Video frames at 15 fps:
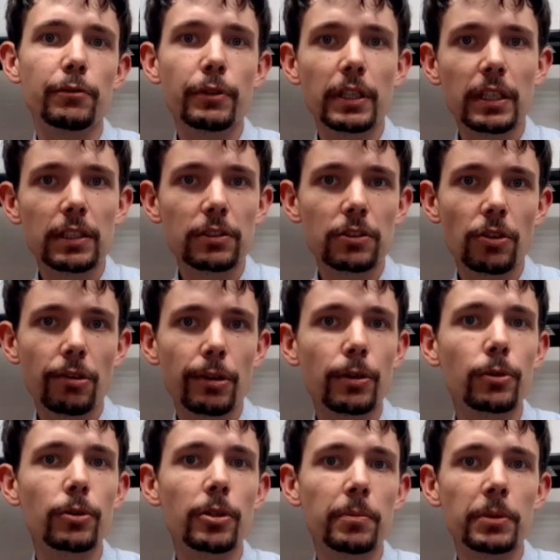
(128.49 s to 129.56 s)
for the
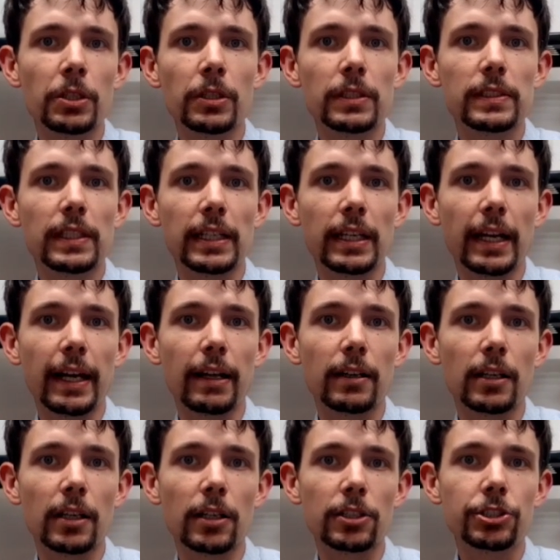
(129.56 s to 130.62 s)
historical community at
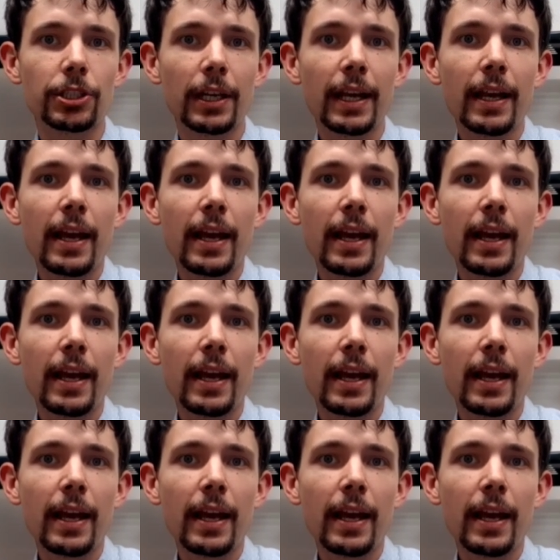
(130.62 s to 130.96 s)
large,